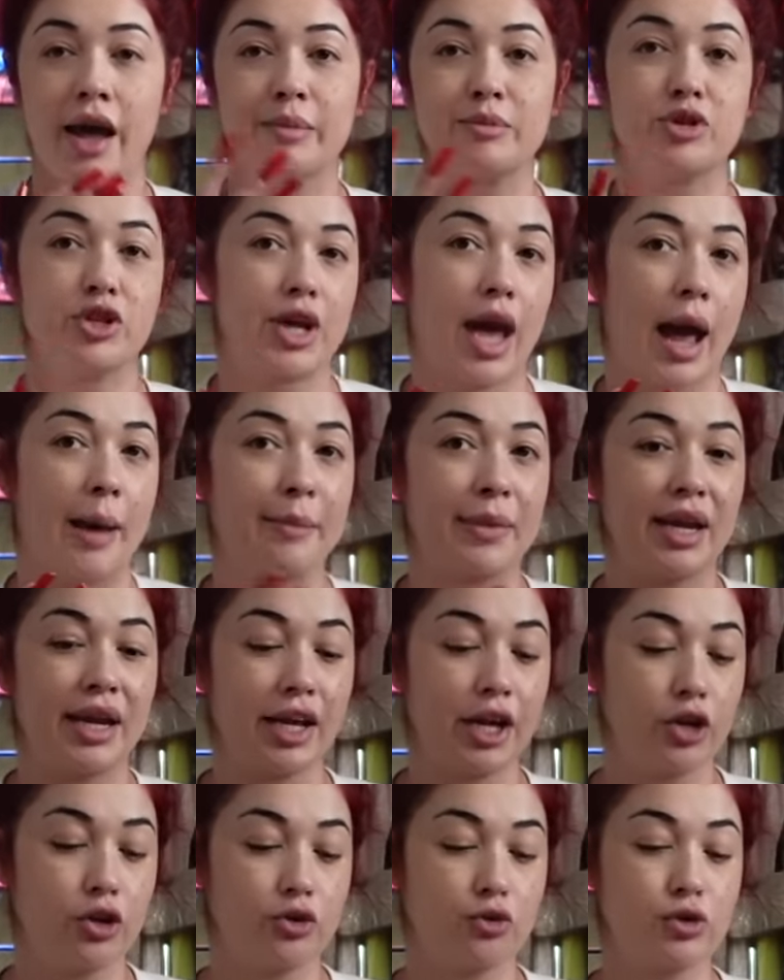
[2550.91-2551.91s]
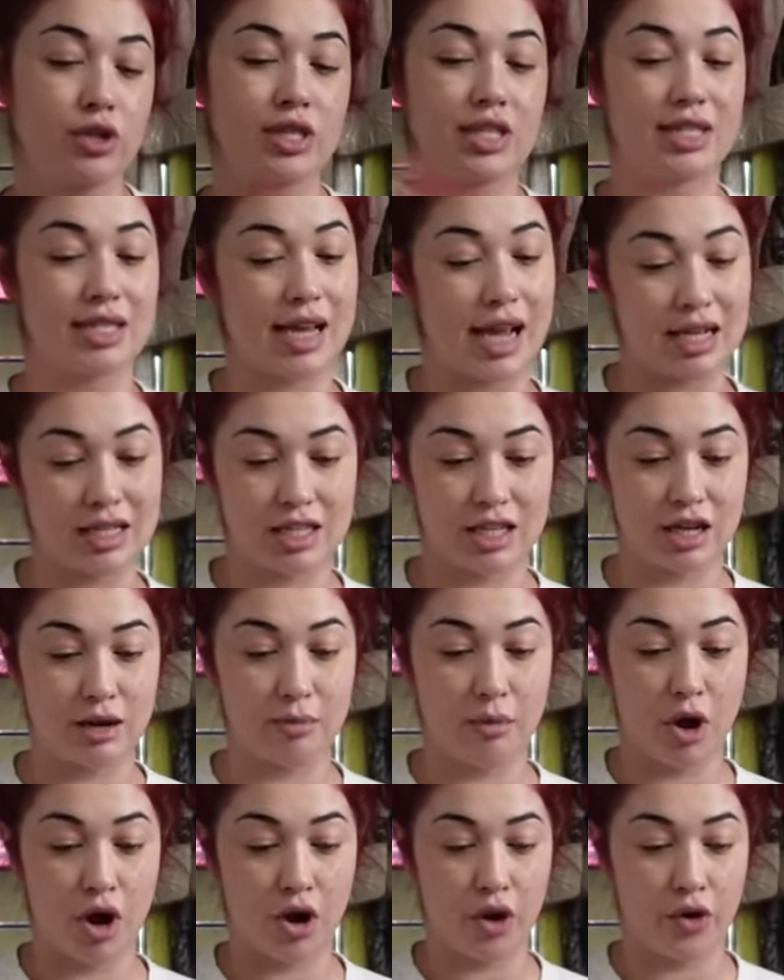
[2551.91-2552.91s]
So yeah, I'm getting a new set
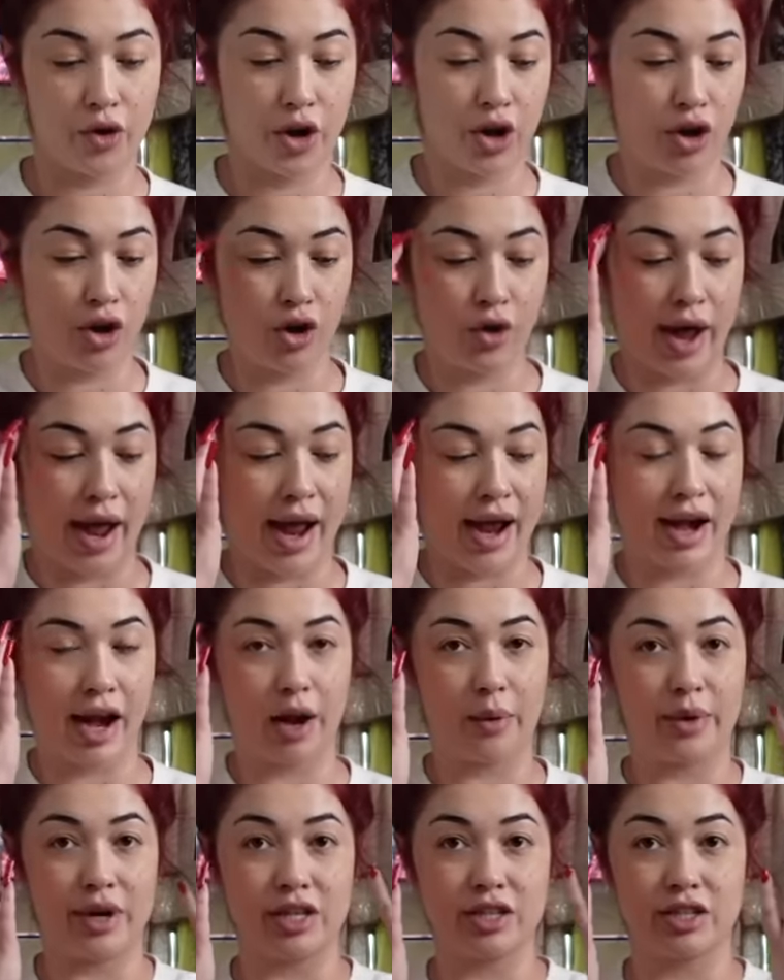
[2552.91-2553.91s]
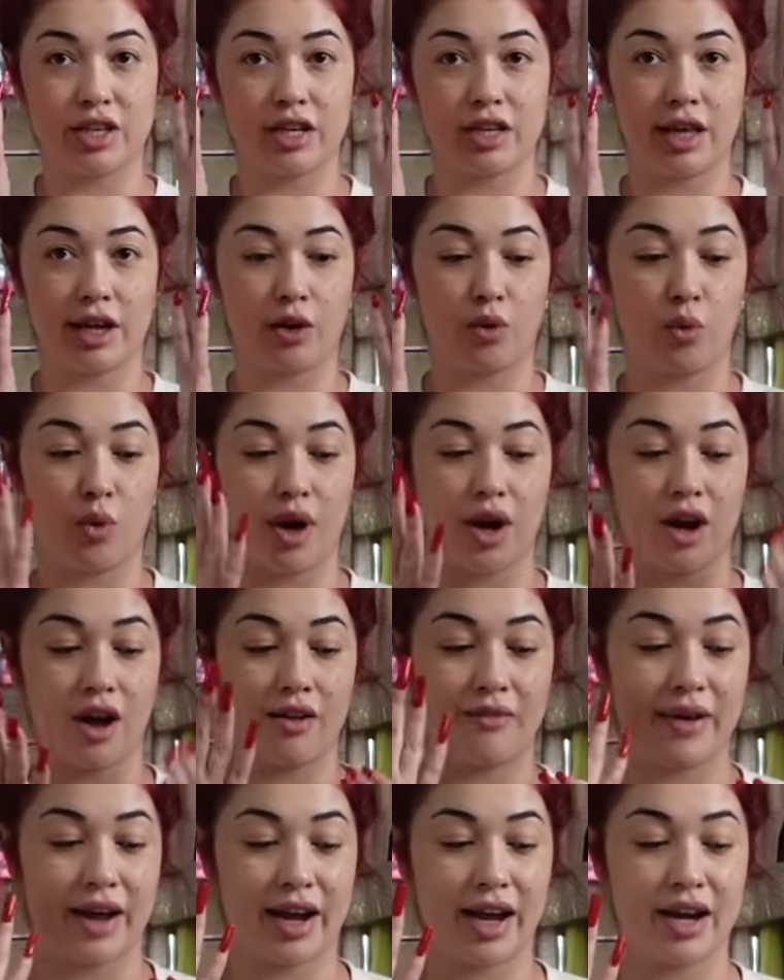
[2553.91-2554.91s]
tomorrow. And I already took like one
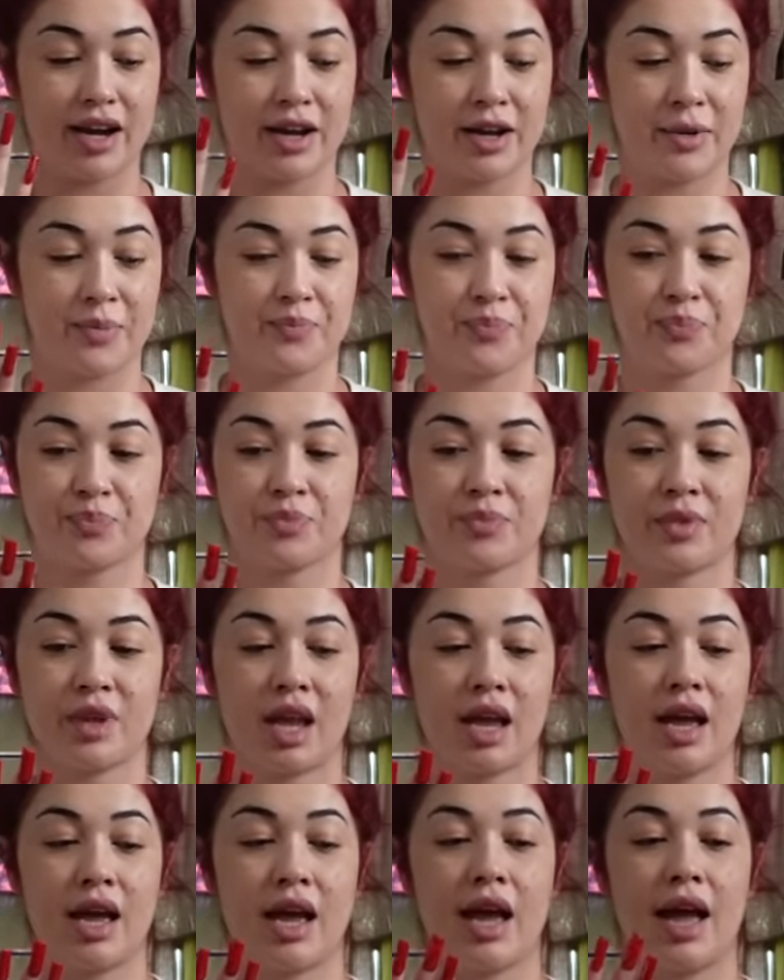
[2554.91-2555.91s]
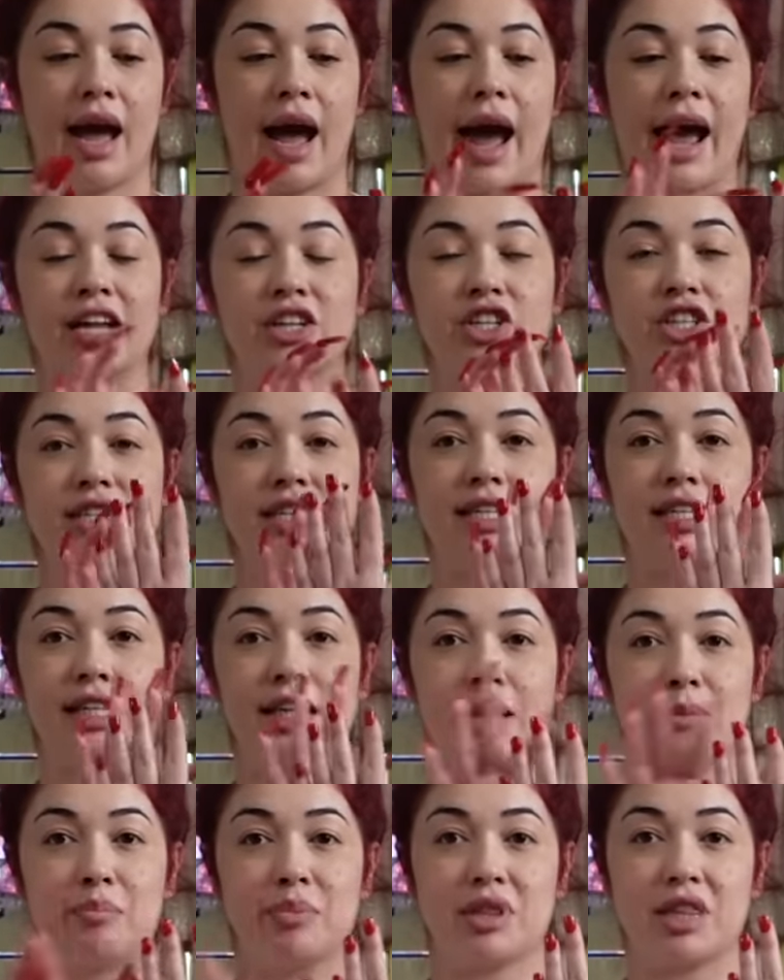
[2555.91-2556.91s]
off. I just
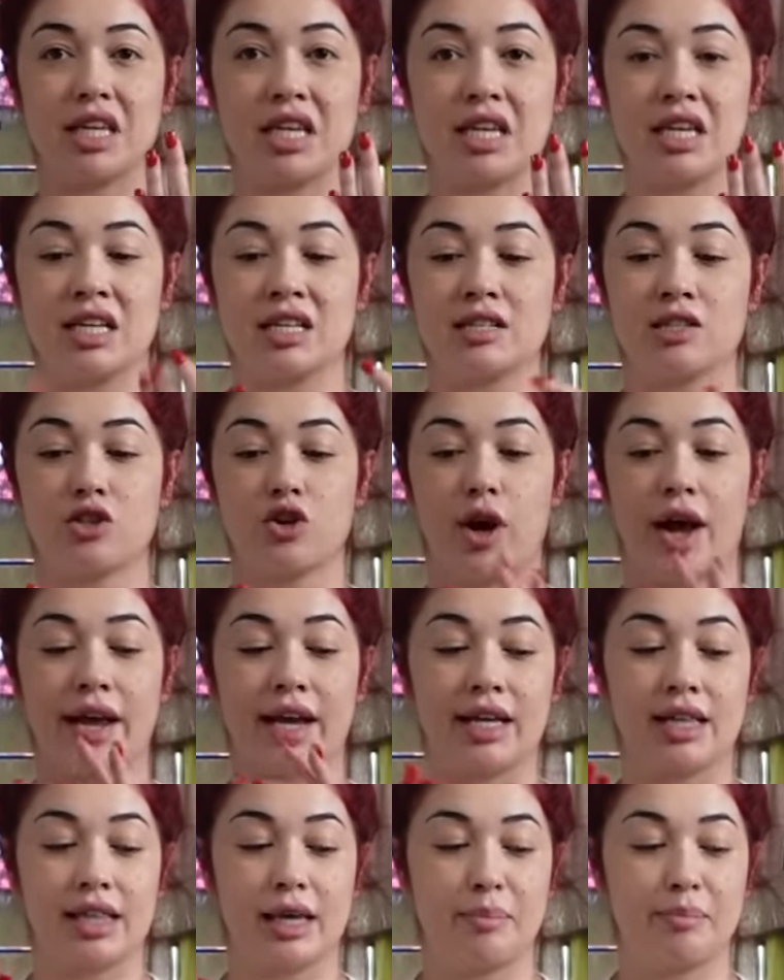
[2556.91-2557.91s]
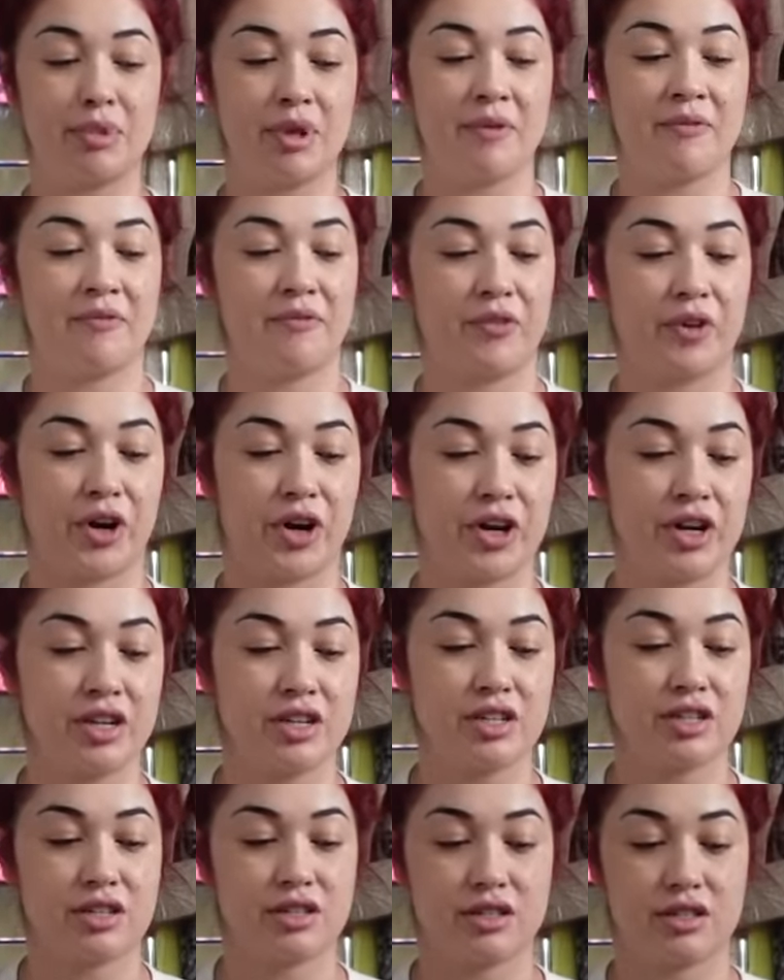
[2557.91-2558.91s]
clipped these. So I clipped them
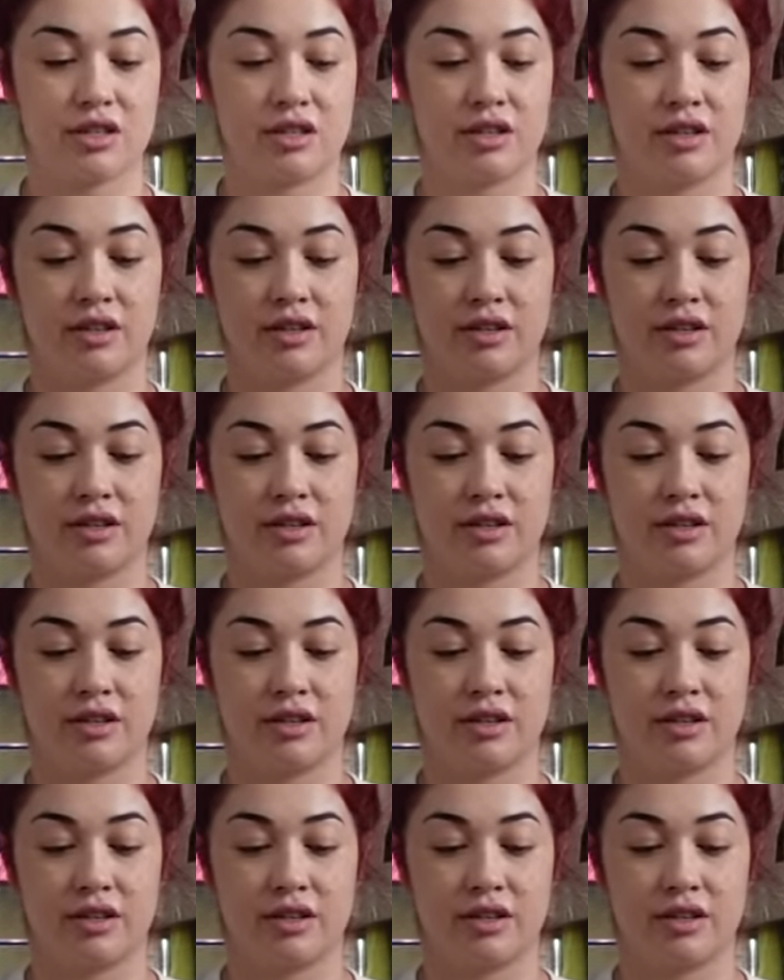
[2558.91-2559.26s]
first.